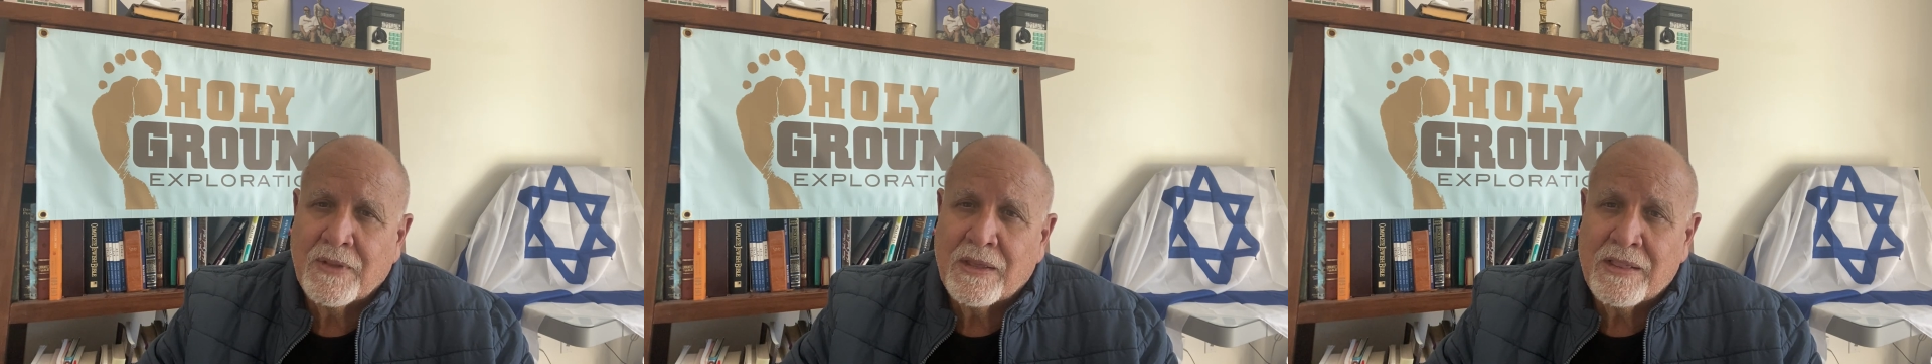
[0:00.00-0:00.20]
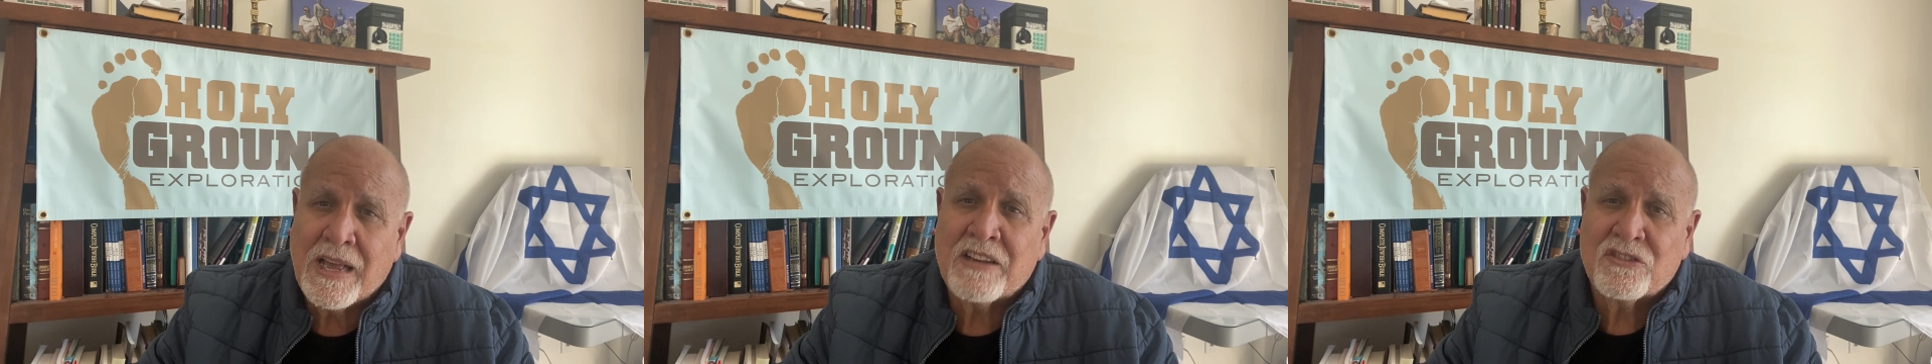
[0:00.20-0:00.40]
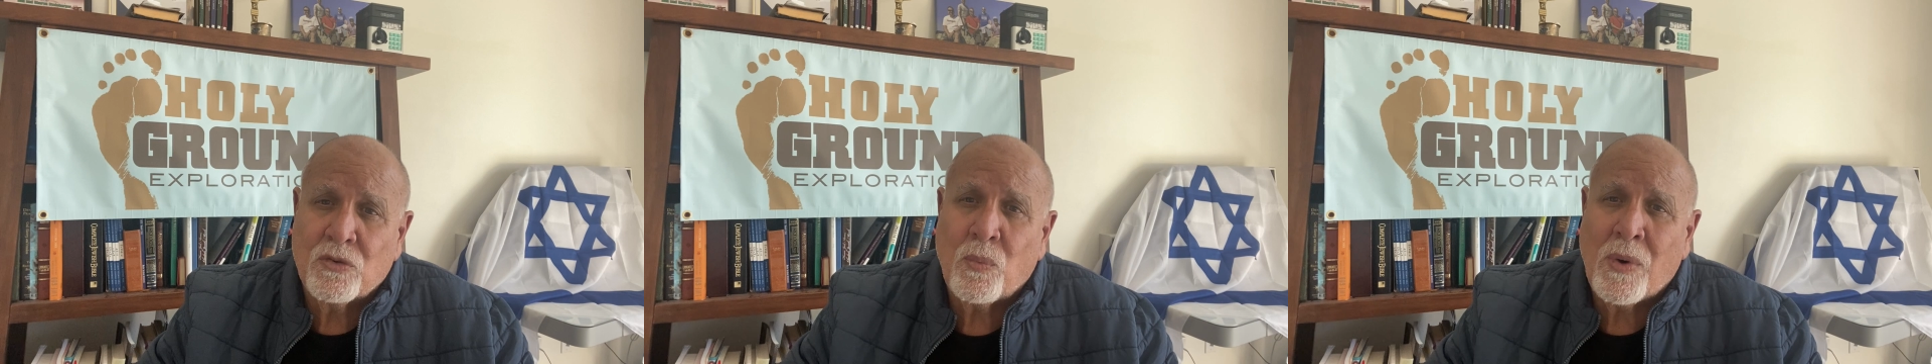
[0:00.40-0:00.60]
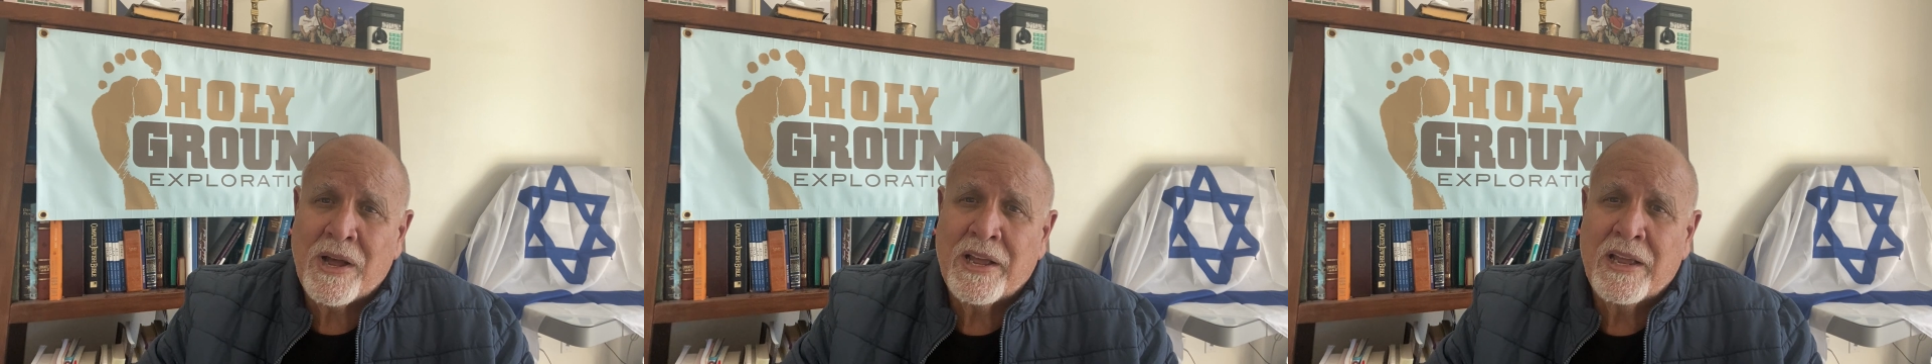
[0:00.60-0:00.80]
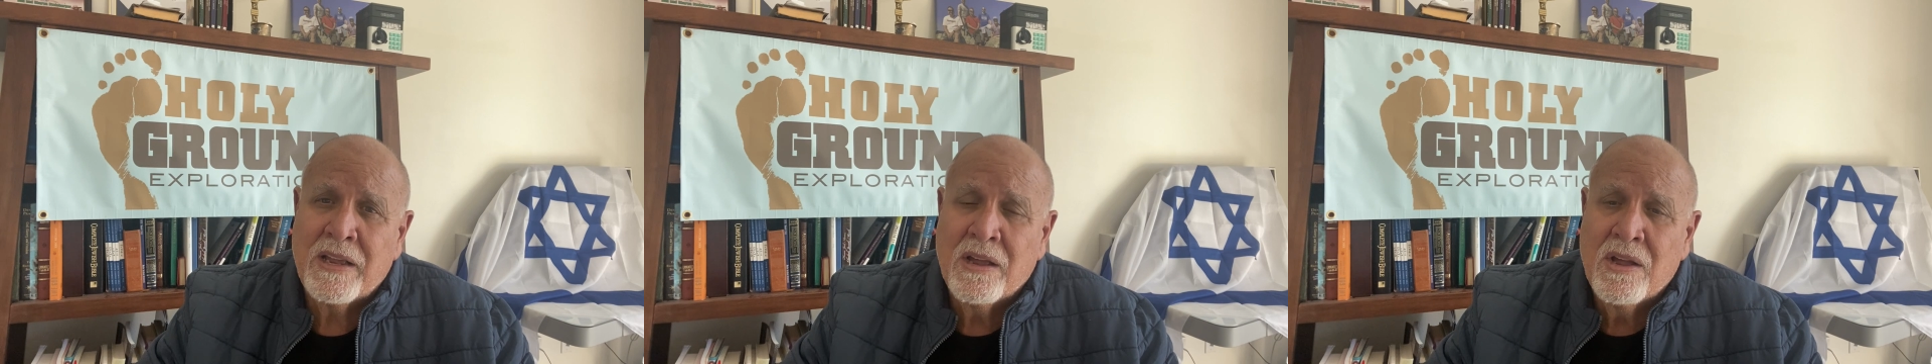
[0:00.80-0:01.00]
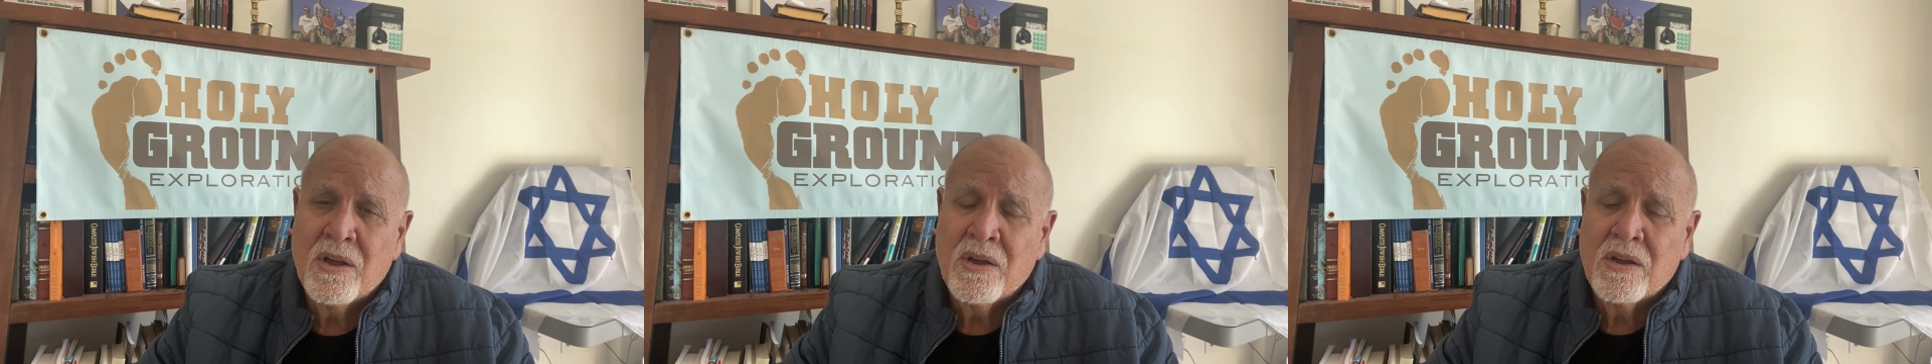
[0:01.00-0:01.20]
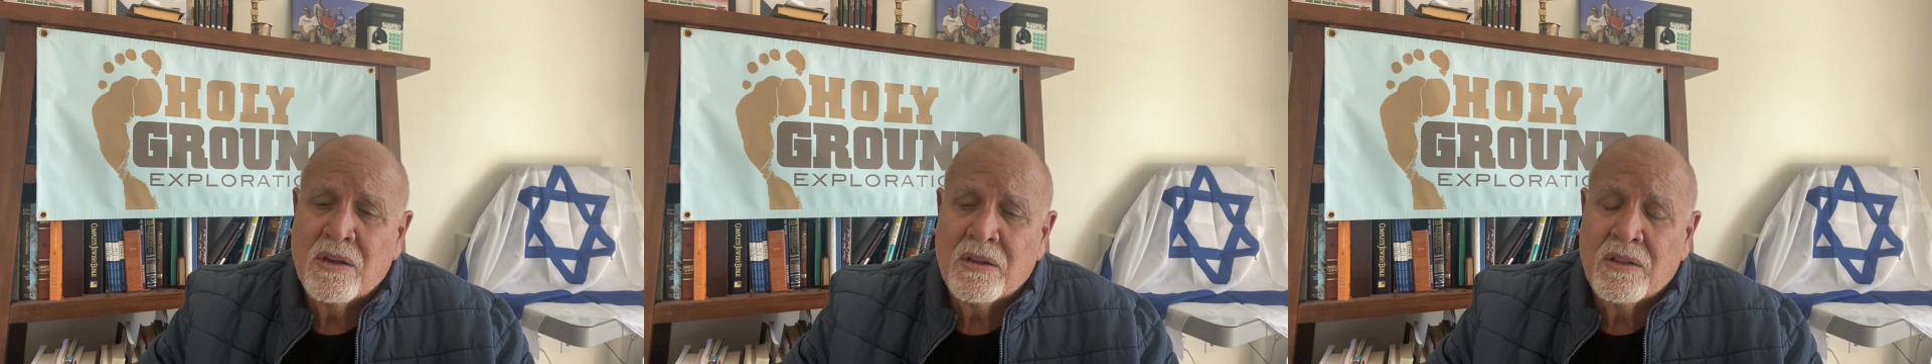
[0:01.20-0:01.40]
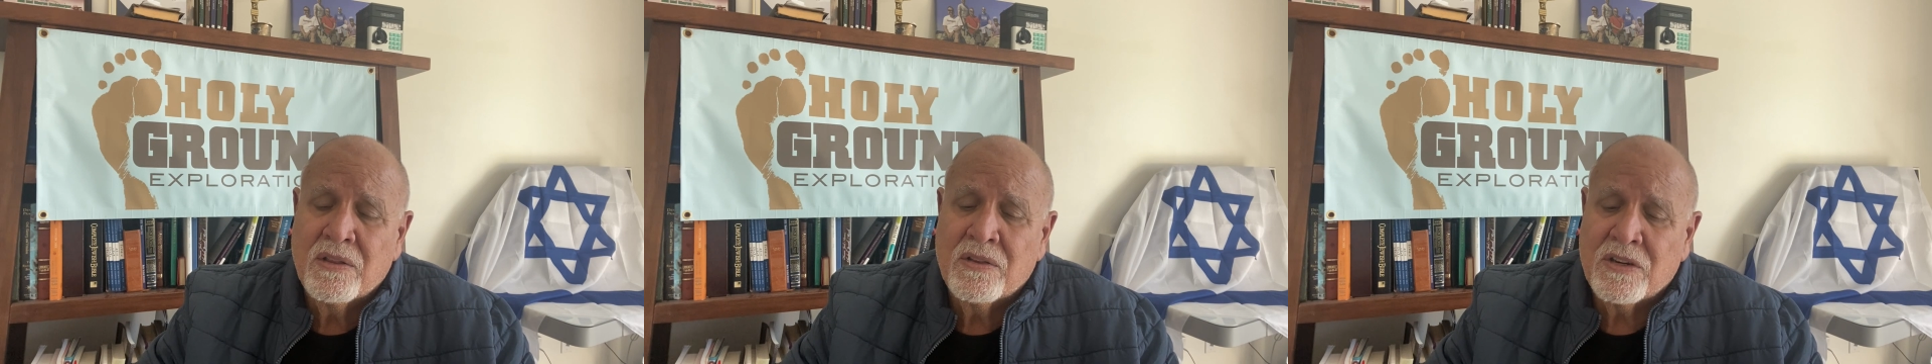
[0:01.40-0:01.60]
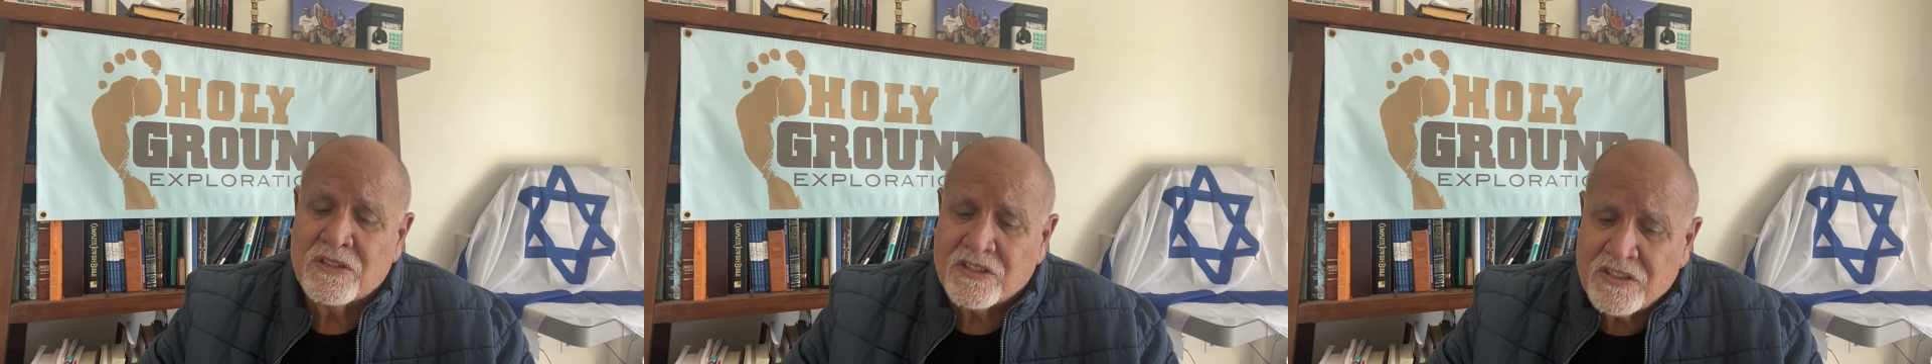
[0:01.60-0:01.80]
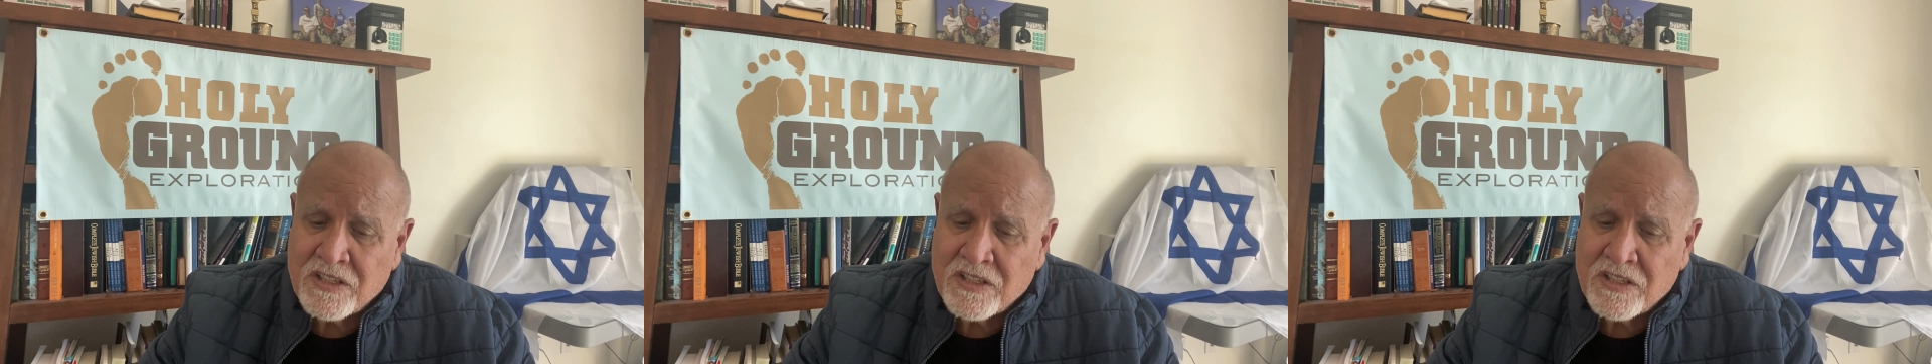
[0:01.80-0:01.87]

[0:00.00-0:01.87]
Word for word: That's why there's